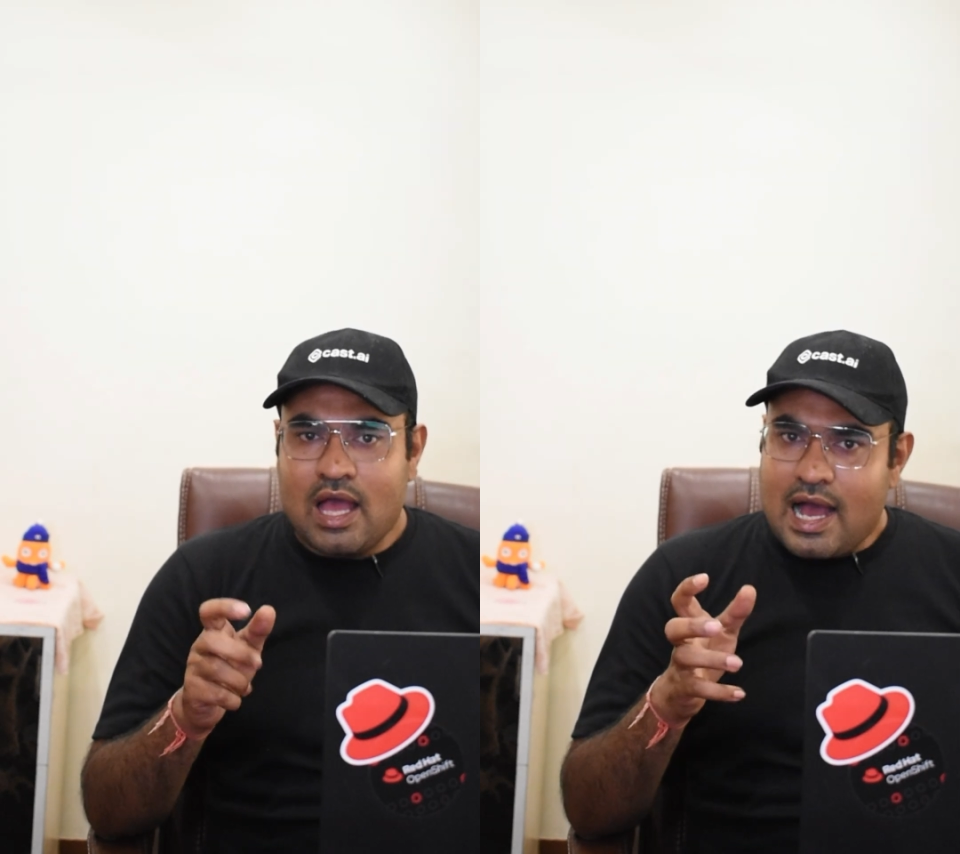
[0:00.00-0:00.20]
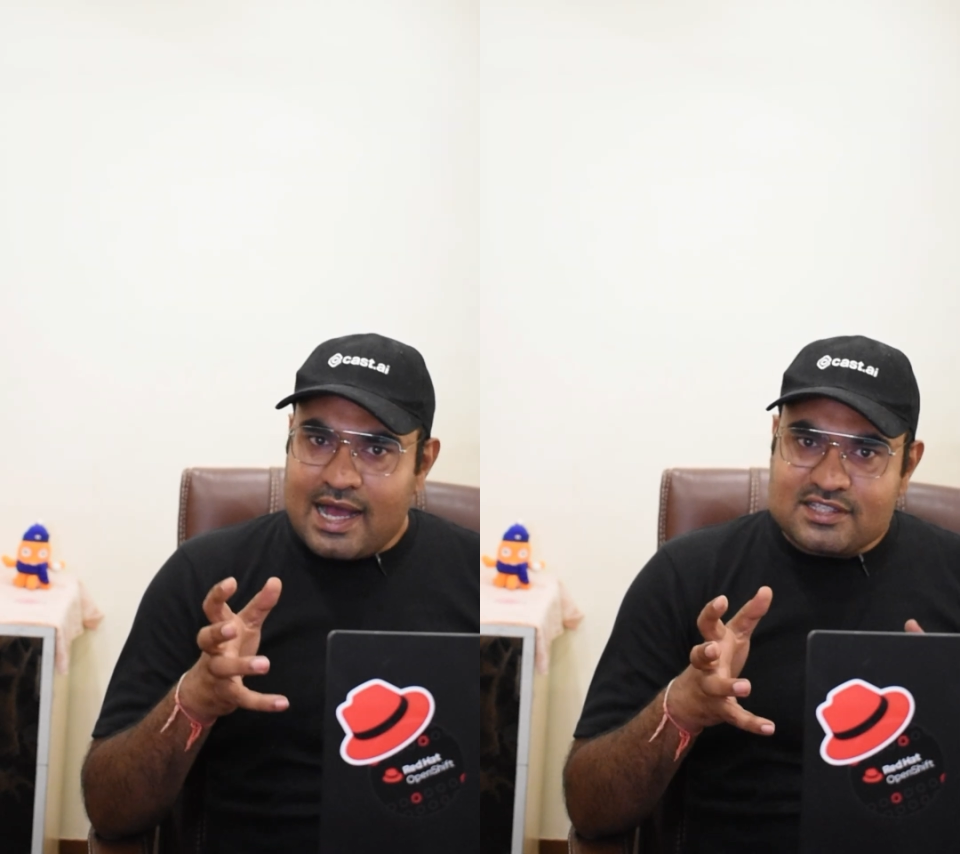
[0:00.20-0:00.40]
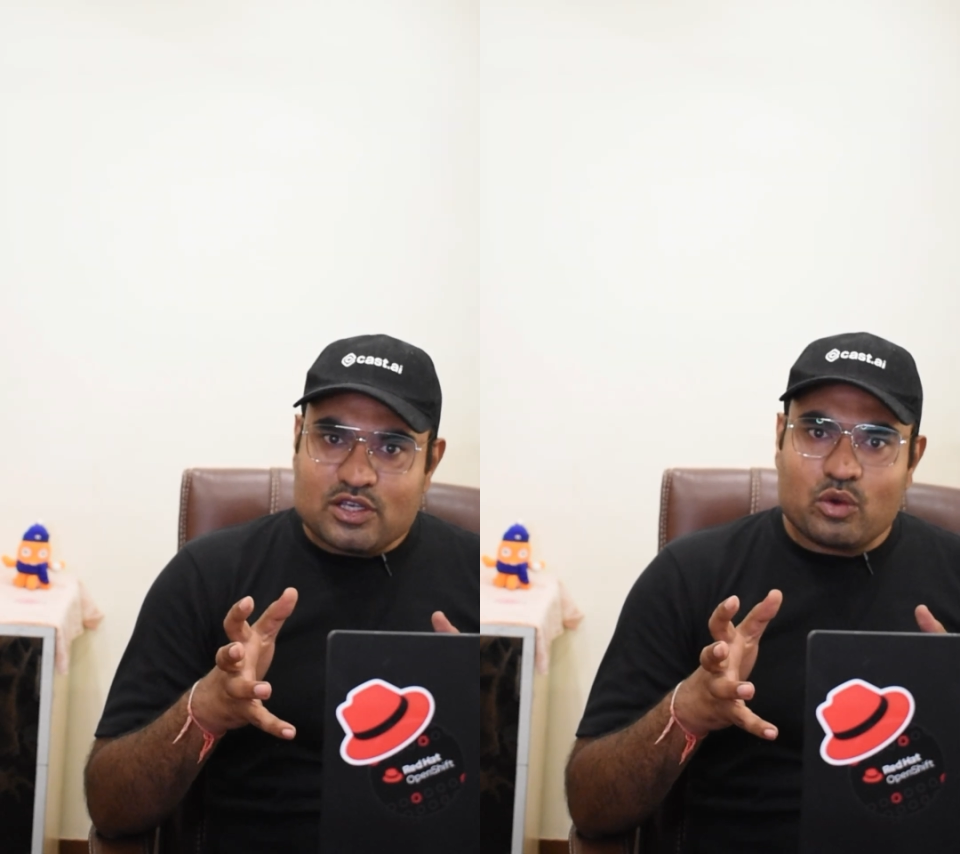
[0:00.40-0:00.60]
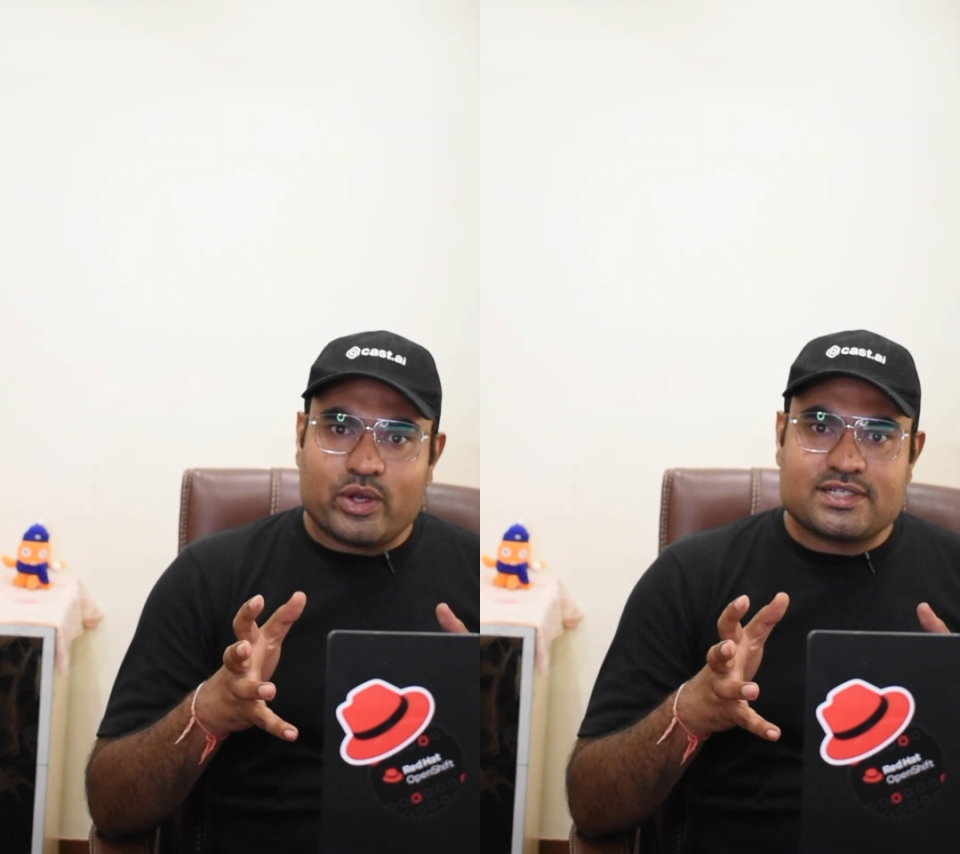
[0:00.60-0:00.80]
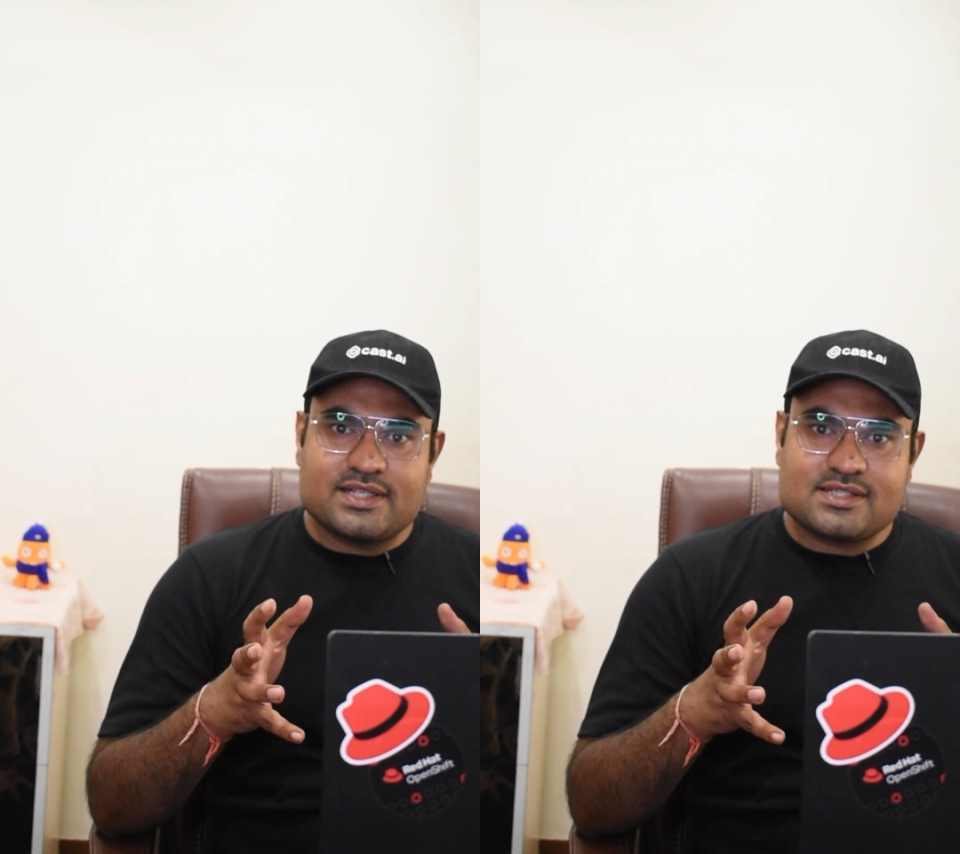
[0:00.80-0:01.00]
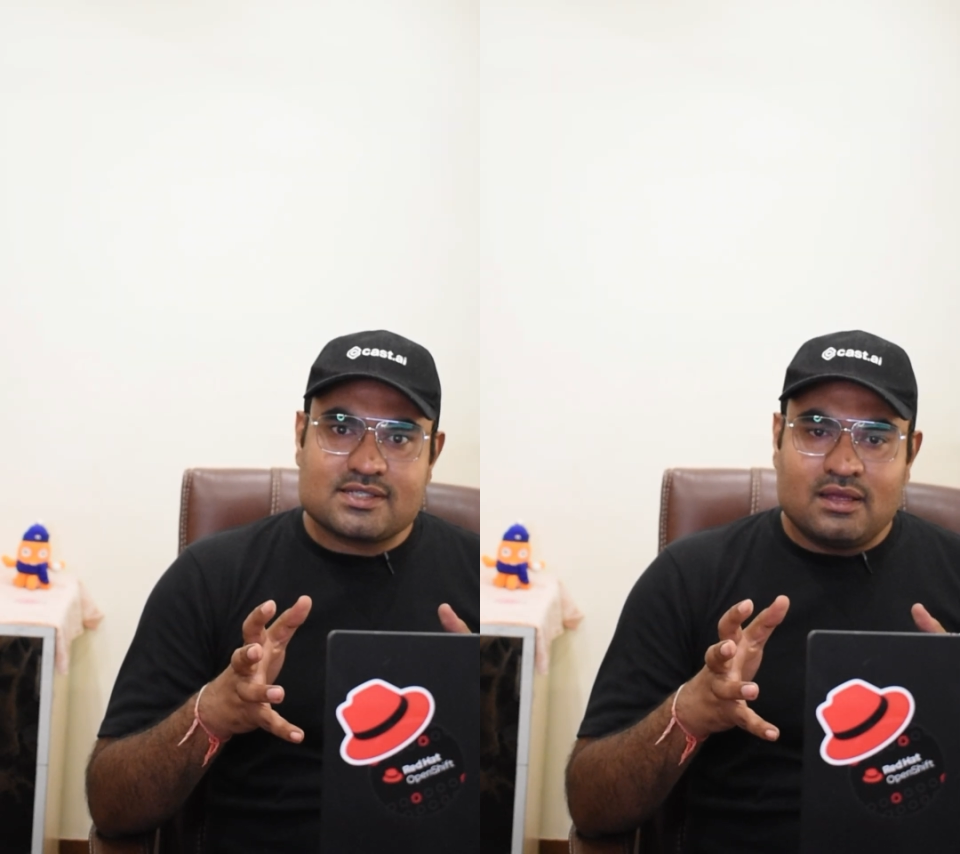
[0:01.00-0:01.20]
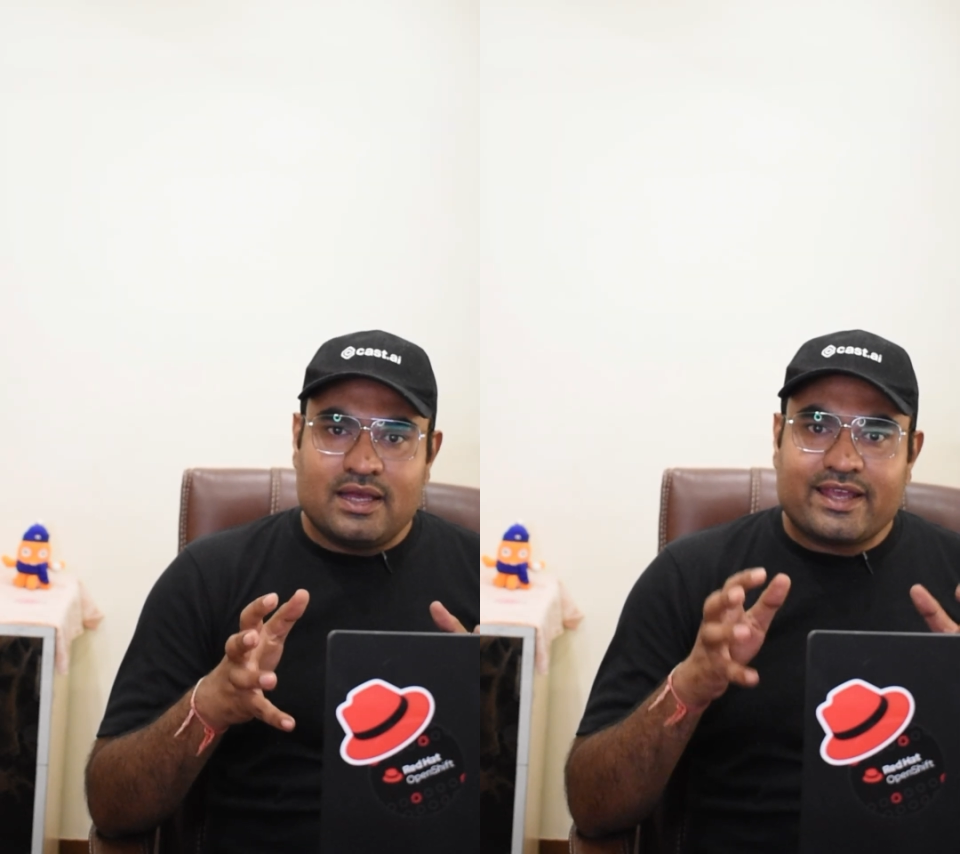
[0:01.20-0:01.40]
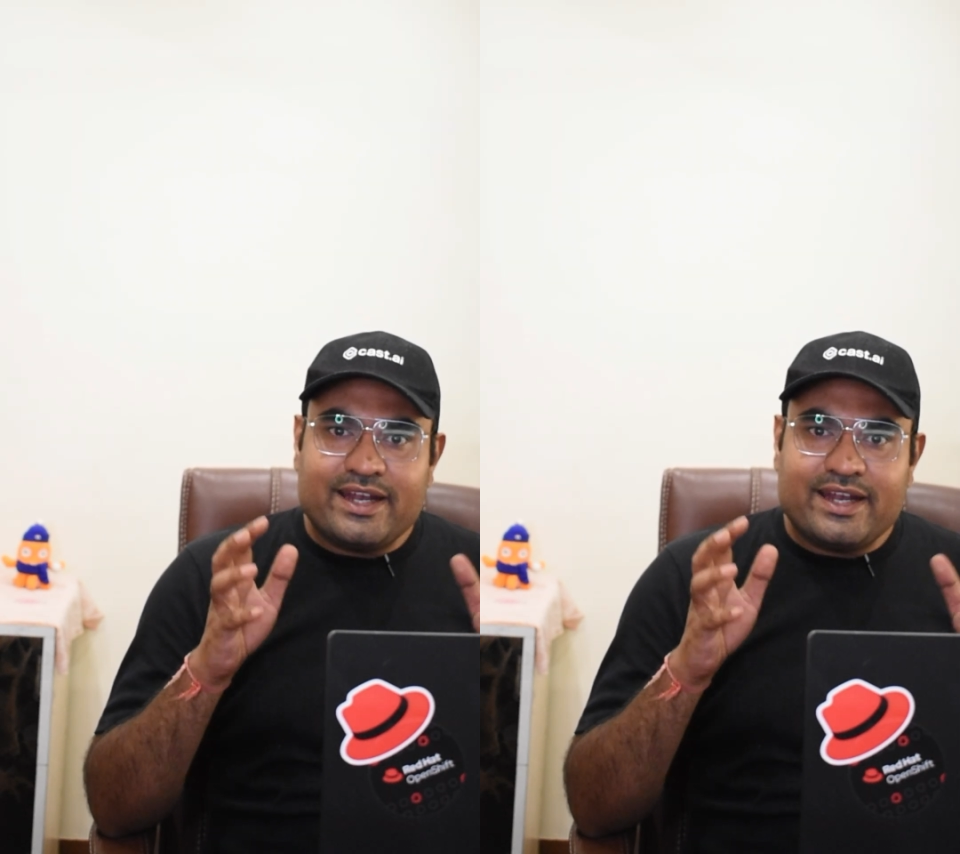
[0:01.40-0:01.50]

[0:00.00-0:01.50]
Ask your questions, get